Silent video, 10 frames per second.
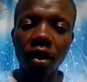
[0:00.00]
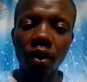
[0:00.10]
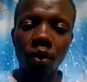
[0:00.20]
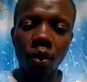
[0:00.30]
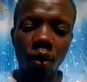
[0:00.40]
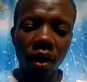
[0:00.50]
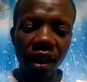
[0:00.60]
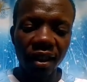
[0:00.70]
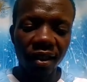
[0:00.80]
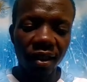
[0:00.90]
So let
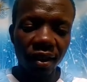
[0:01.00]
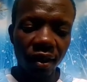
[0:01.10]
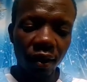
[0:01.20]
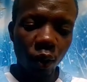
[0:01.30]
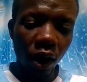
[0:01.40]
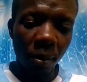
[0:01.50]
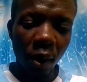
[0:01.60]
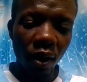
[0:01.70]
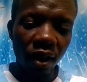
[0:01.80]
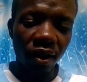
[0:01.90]
us talk
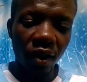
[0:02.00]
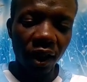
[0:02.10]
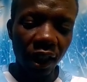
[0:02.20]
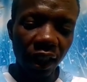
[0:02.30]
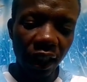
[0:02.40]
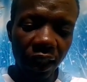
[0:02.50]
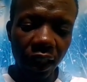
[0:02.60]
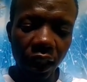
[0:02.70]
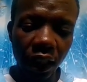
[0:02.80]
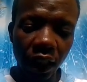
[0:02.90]
about the
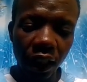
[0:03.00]
Serengeti.